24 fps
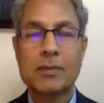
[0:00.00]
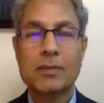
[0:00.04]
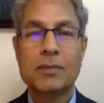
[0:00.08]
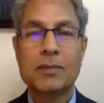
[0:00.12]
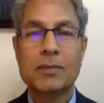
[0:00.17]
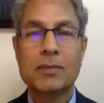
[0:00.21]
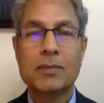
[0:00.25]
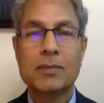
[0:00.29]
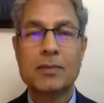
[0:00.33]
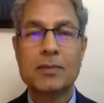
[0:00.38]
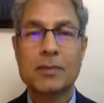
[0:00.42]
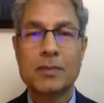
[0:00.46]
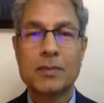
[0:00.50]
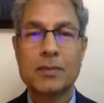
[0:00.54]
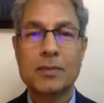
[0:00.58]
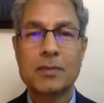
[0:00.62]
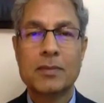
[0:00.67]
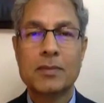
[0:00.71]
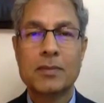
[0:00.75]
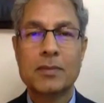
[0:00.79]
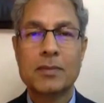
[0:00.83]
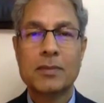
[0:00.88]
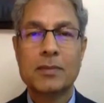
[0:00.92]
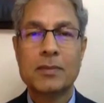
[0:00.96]

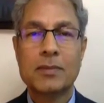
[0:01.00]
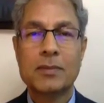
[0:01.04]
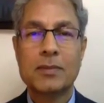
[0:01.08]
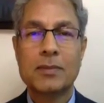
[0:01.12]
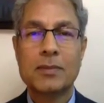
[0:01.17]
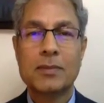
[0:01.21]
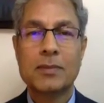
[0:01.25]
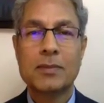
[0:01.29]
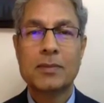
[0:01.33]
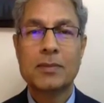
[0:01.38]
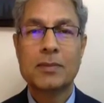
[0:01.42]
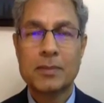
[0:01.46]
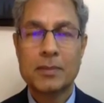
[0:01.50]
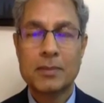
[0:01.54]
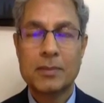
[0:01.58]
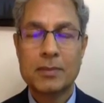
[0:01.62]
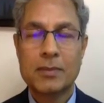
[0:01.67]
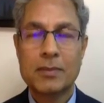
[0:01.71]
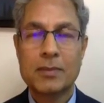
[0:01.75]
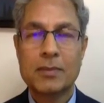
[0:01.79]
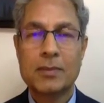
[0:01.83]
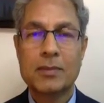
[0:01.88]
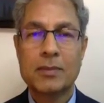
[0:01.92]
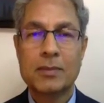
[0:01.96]

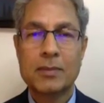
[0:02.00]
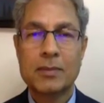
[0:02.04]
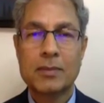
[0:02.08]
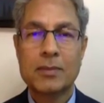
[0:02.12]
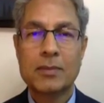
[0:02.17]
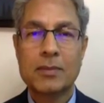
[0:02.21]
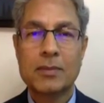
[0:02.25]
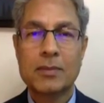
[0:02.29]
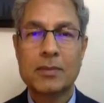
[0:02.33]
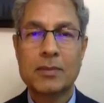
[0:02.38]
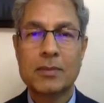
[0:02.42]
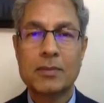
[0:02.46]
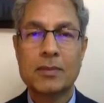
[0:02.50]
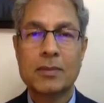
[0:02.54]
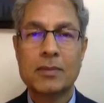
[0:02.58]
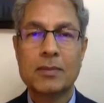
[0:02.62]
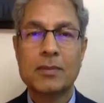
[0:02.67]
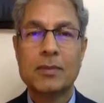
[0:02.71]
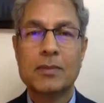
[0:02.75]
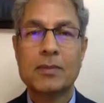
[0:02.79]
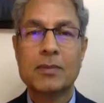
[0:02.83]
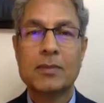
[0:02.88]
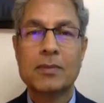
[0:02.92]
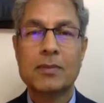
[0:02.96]

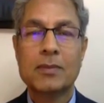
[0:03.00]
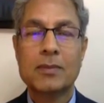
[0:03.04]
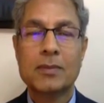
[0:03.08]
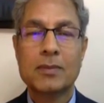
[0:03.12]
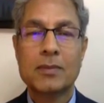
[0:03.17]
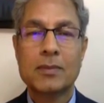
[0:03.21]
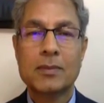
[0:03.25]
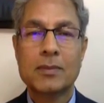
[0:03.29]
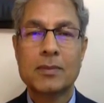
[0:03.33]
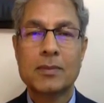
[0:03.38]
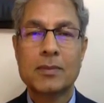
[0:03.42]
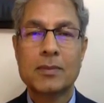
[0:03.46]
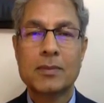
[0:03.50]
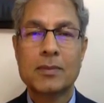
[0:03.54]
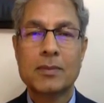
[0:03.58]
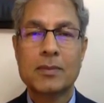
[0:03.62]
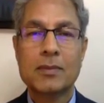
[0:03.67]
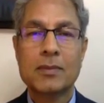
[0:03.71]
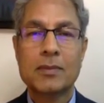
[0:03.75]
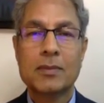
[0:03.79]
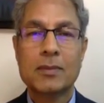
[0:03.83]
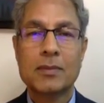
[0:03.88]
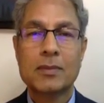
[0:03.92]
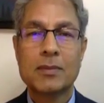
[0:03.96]

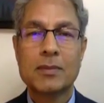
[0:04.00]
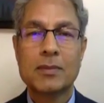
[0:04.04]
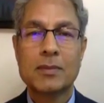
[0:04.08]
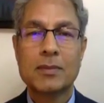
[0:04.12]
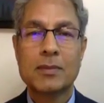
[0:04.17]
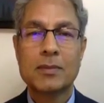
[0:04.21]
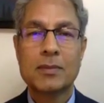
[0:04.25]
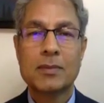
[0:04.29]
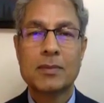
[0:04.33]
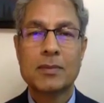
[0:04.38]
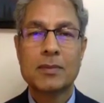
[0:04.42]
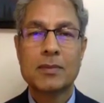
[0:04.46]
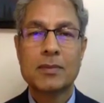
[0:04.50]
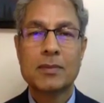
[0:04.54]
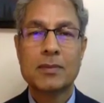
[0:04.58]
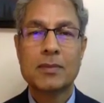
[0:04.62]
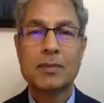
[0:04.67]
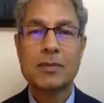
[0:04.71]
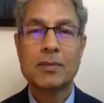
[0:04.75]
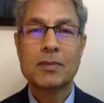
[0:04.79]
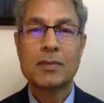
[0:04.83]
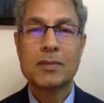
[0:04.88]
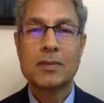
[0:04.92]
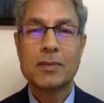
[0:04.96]

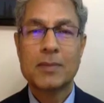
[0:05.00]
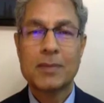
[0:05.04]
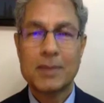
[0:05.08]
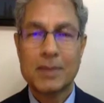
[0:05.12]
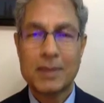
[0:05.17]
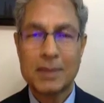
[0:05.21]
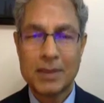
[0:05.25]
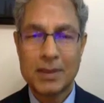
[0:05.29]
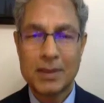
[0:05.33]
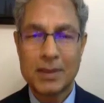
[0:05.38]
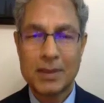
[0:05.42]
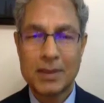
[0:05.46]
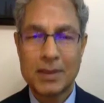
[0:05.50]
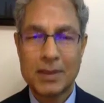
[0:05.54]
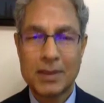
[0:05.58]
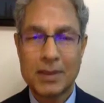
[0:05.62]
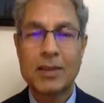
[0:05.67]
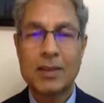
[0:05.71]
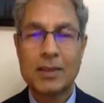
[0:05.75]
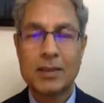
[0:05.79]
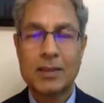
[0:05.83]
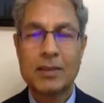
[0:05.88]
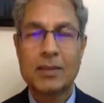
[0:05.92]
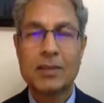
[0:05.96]

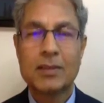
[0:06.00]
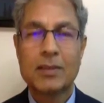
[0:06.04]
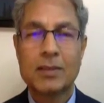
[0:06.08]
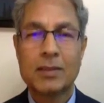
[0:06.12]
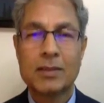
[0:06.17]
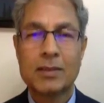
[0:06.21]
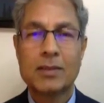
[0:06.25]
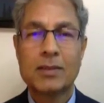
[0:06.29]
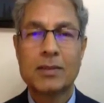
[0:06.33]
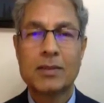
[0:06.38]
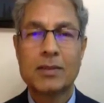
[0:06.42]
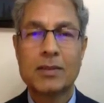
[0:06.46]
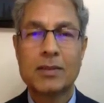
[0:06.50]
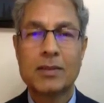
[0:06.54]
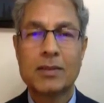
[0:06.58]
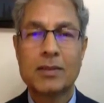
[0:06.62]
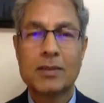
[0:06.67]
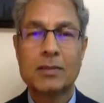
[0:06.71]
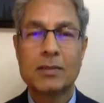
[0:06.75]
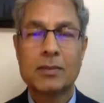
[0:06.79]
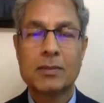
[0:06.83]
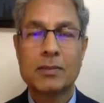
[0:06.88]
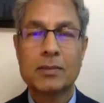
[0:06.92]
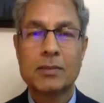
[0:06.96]

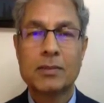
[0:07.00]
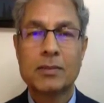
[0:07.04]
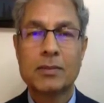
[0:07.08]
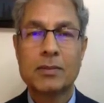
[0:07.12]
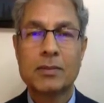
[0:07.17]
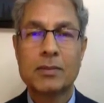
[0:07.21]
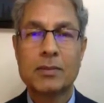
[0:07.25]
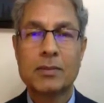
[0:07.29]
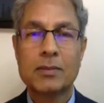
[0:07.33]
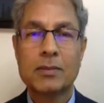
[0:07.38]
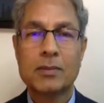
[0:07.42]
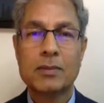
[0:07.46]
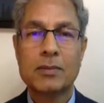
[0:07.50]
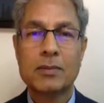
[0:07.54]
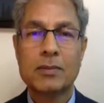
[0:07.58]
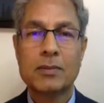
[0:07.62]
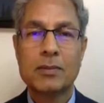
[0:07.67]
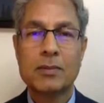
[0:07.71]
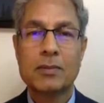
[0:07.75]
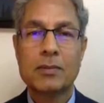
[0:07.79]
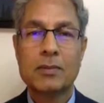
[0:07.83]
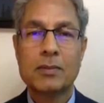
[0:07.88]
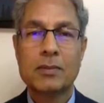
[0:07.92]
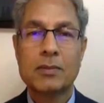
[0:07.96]
The person shown says nothing.